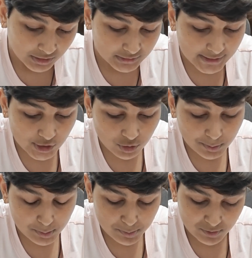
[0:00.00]
They
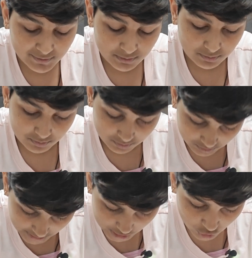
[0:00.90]
should
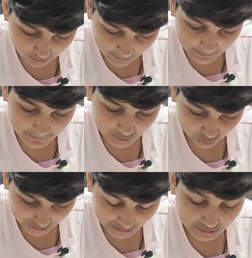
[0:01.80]
be
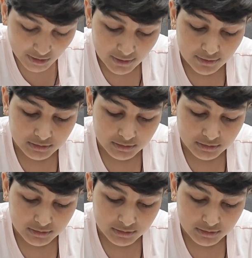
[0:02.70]
between